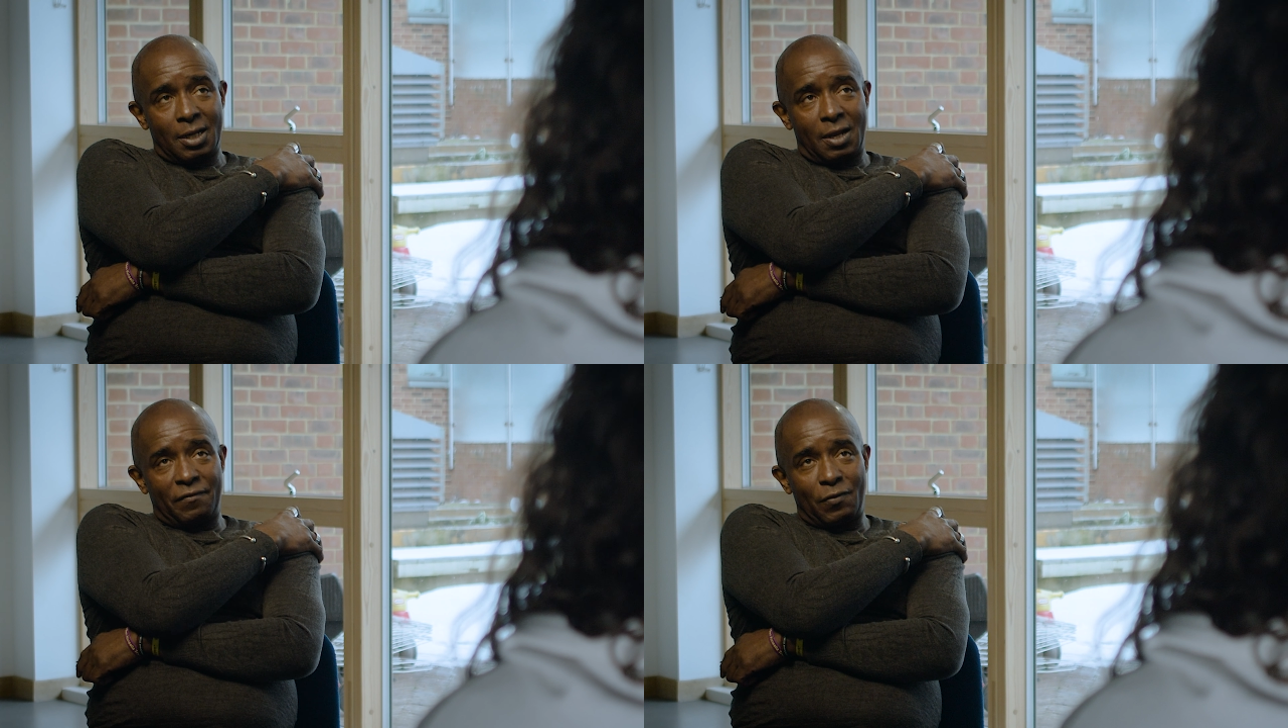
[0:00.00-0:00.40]

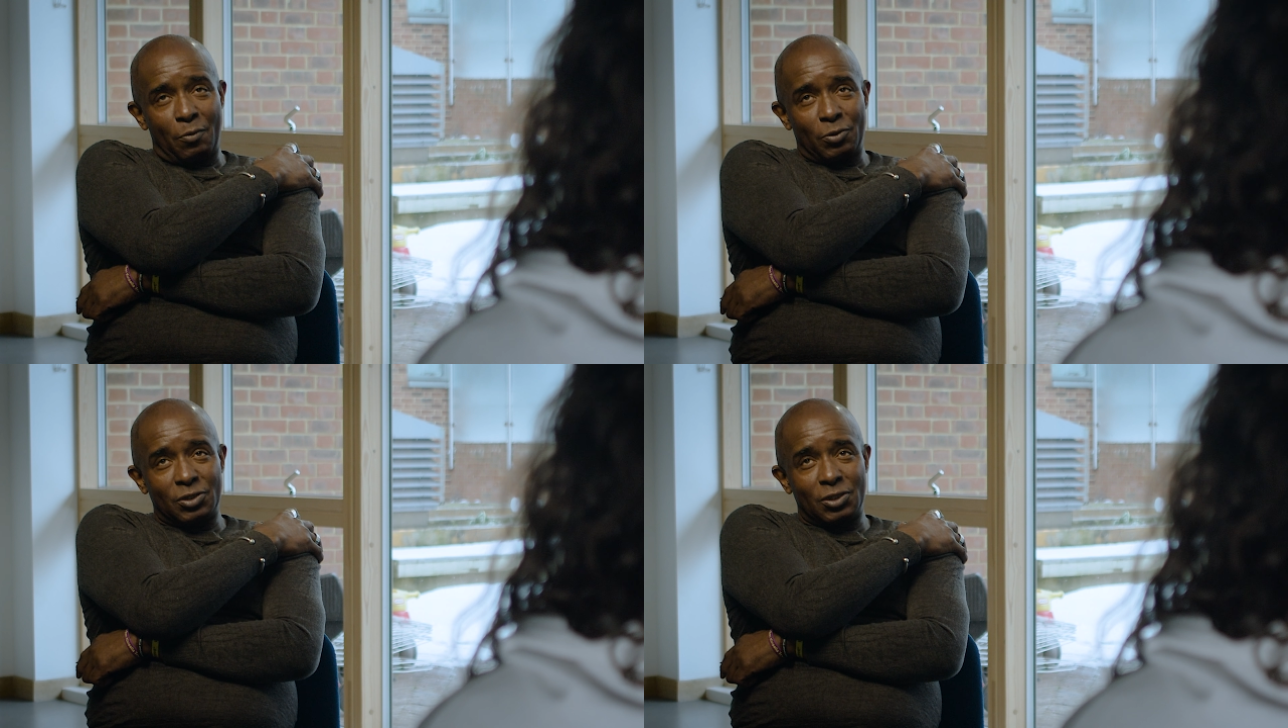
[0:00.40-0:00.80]
I thought I
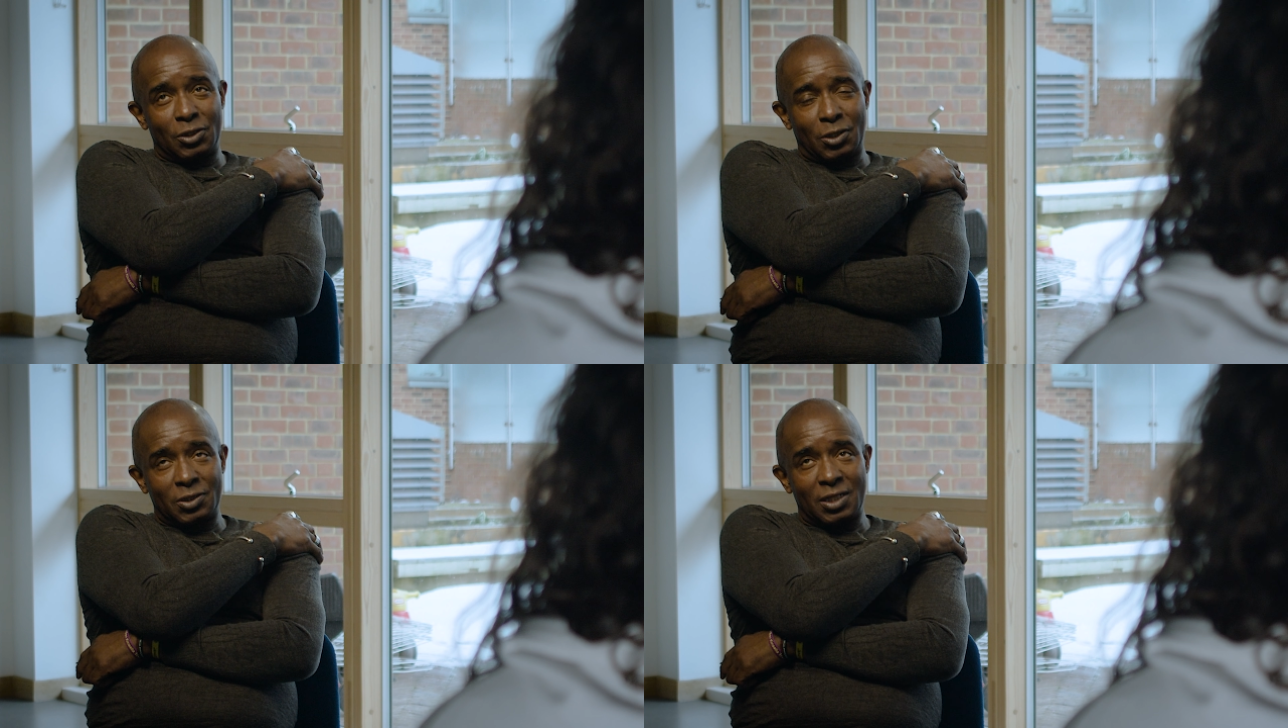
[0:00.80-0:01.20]
wanted
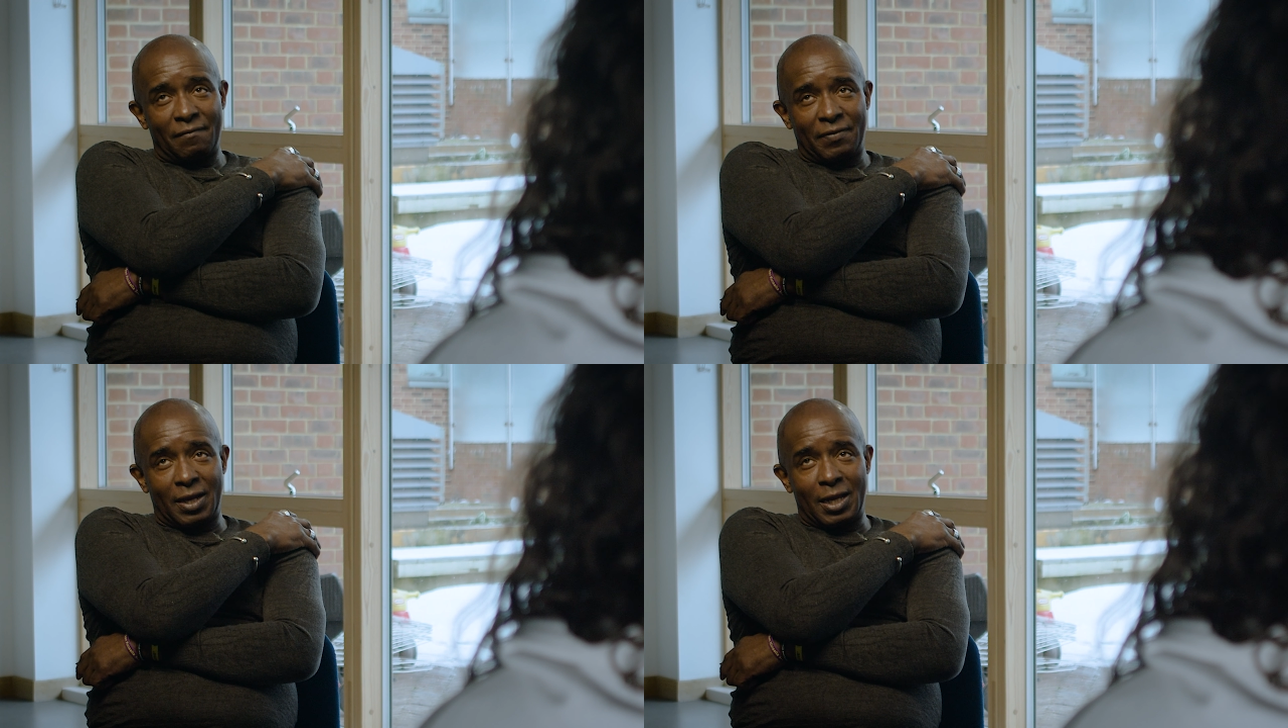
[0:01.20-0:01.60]
to do
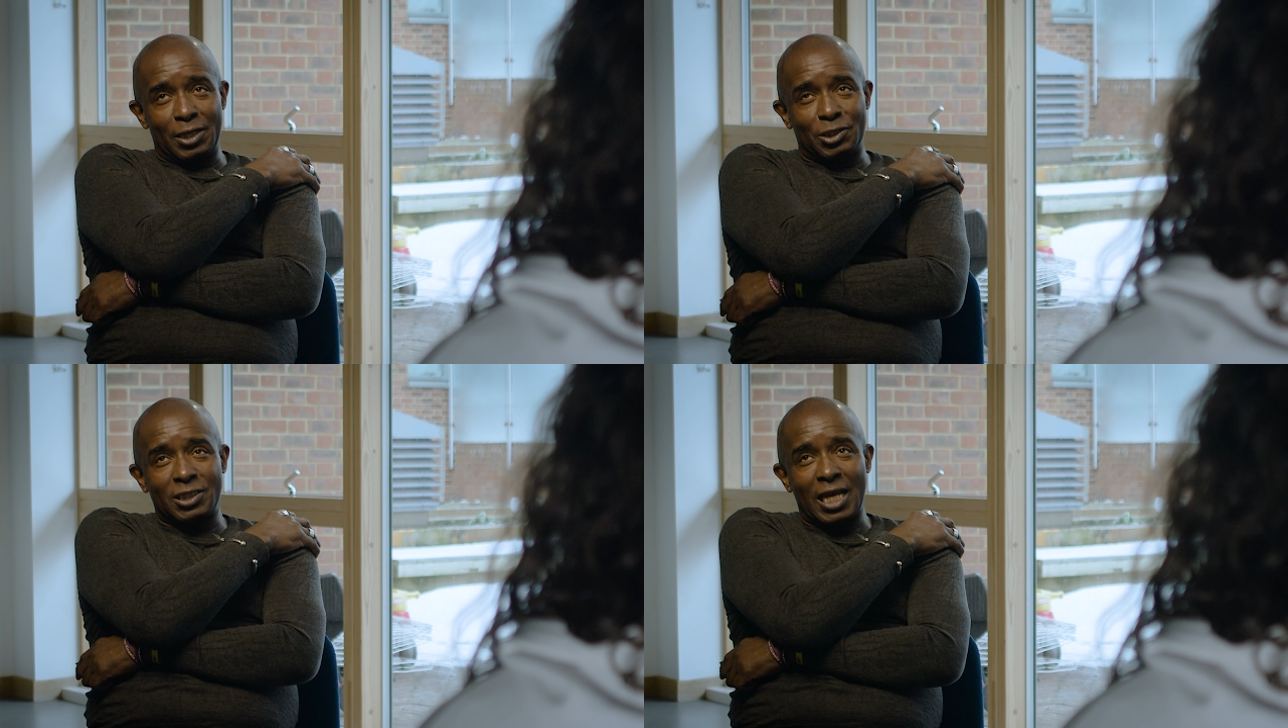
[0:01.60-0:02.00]
something.
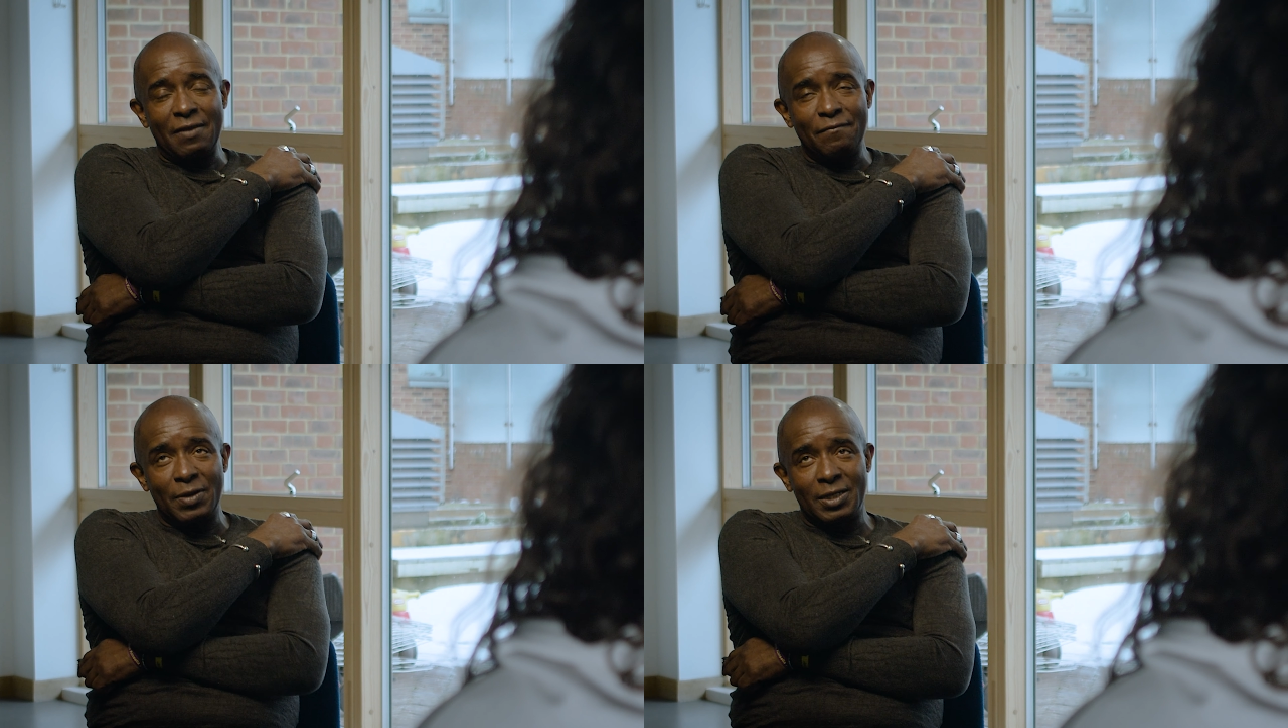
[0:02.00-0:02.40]
It just
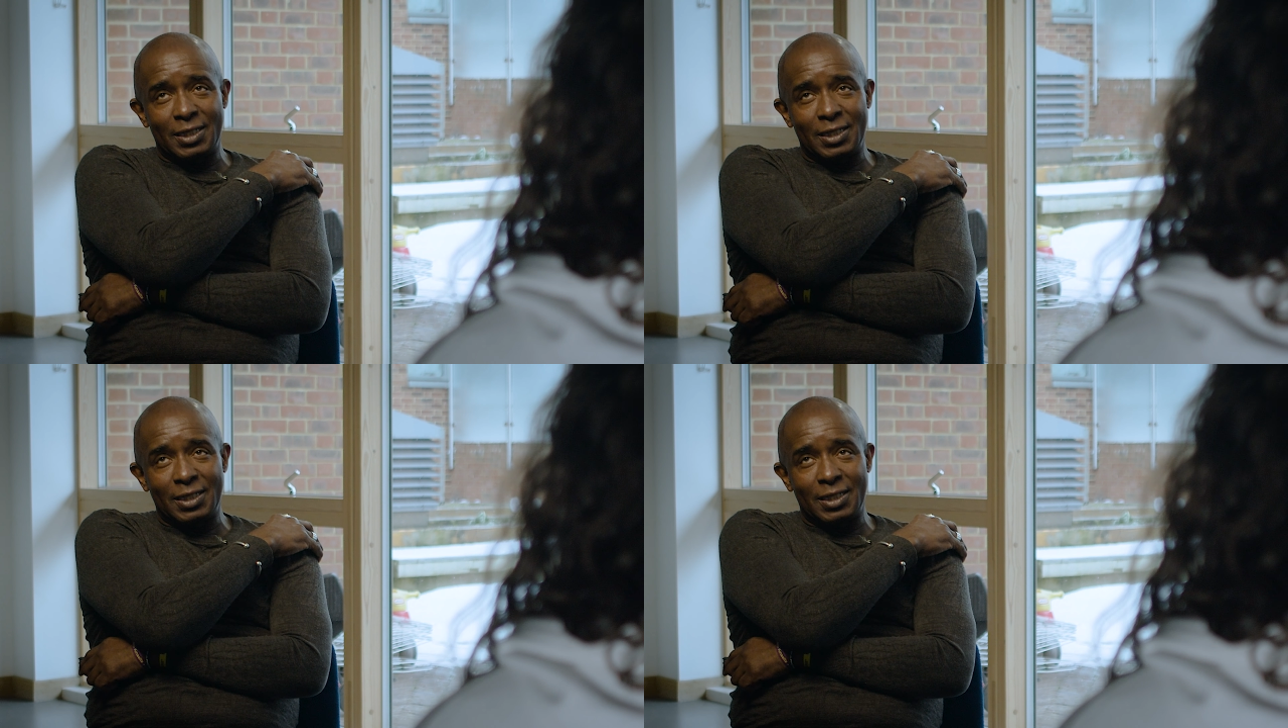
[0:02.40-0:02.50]
gave me